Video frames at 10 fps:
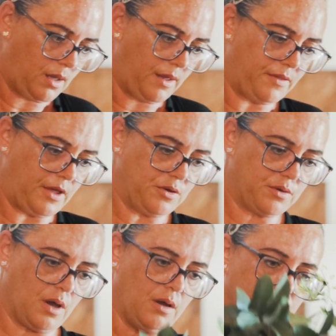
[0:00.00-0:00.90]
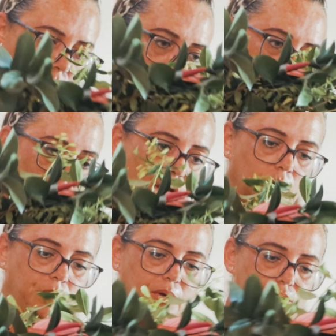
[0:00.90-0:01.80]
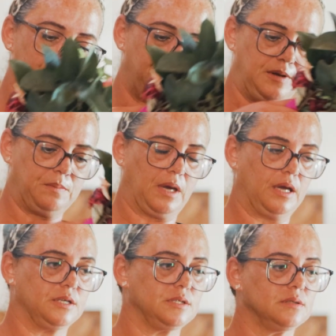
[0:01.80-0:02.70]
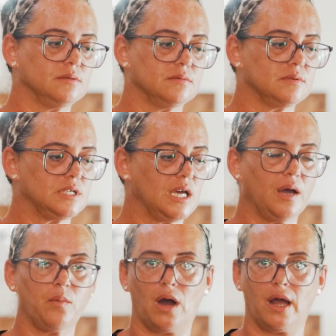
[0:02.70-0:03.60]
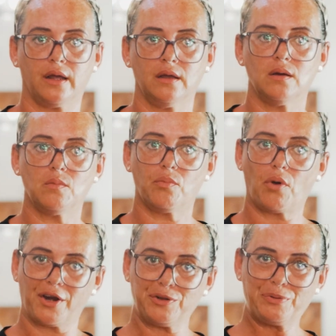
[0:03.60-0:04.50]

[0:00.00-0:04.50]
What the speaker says: And there you go, a beautifully made DIY bridal